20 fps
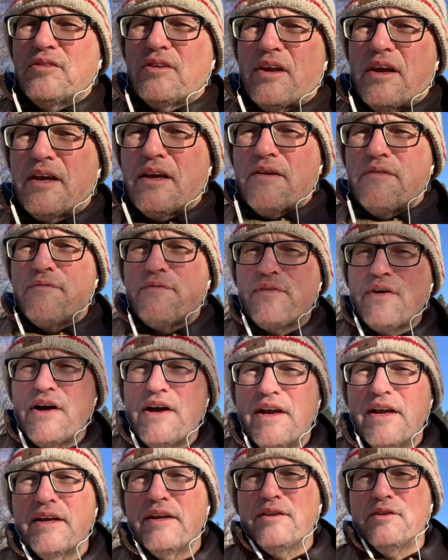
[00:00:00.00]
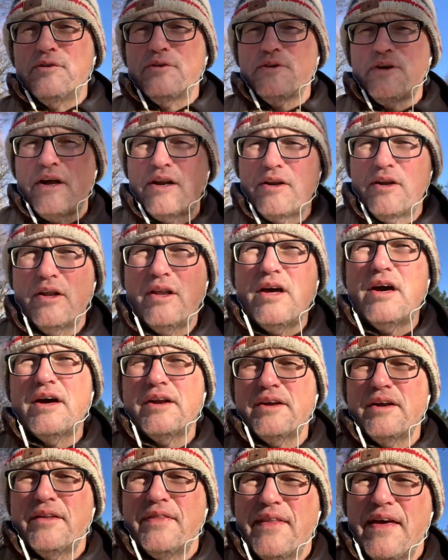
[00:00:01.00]
that I can find, and there's not a
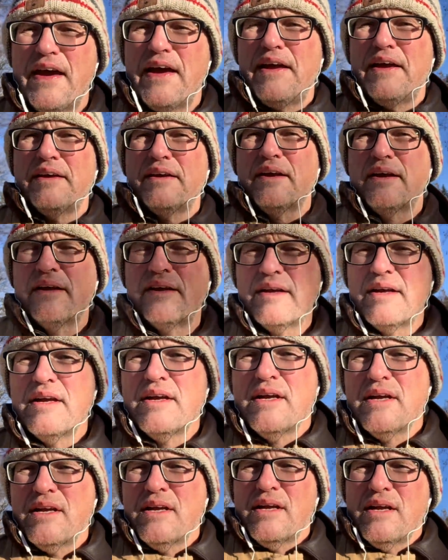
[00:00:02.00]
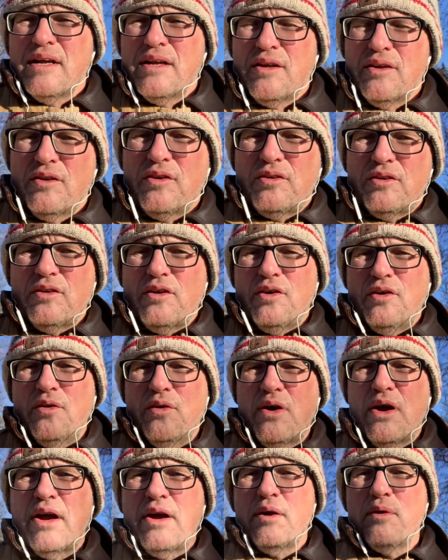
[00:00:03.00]
lot on that.
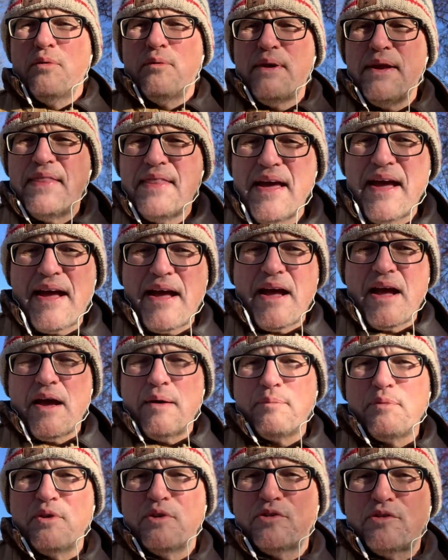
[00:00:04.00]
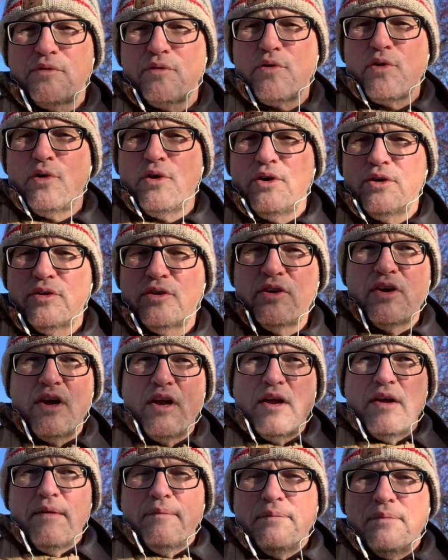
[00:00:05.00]
So, when that happens, of course,
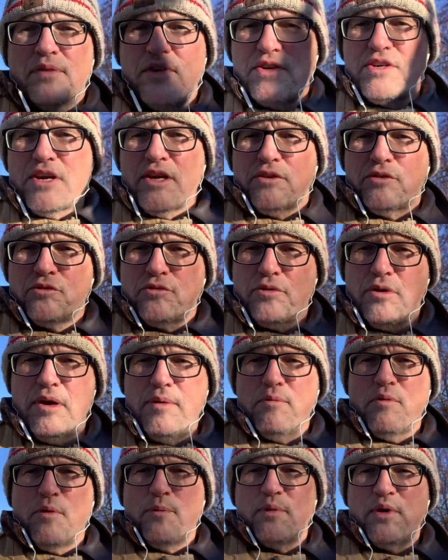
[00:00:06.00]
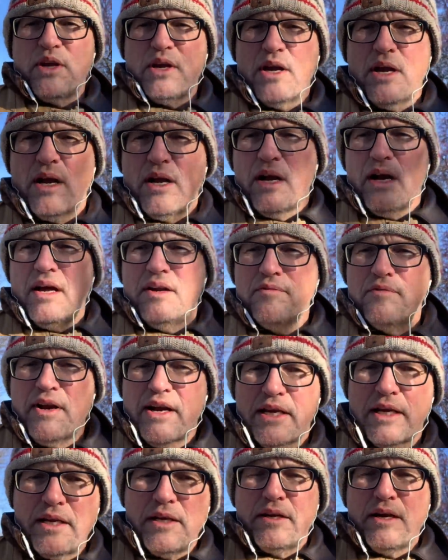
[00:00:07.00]
the jet stream will be
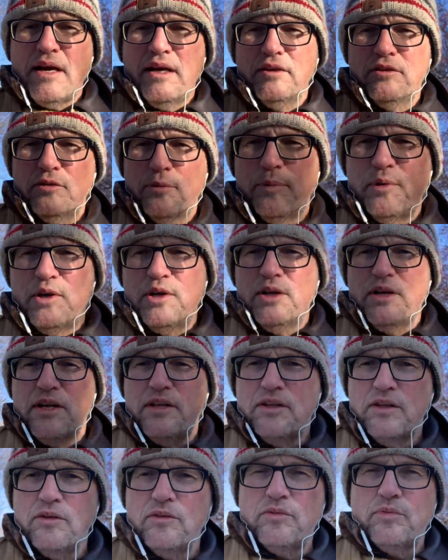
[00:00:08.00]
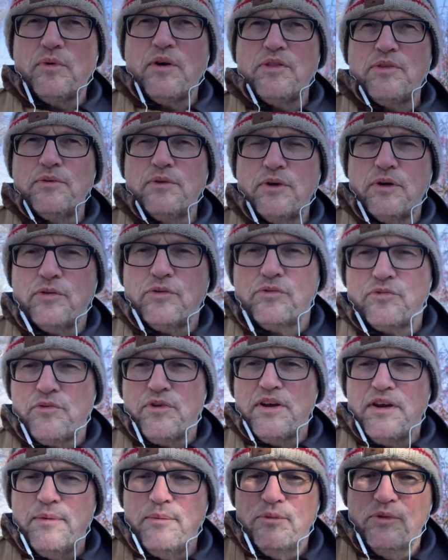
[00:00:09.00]
unrecognizable, and these weather
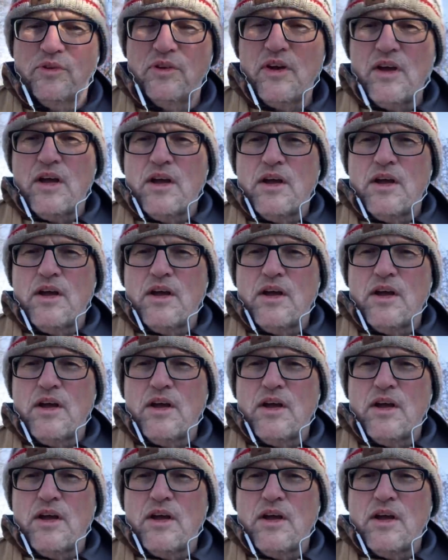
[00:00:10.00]
extremes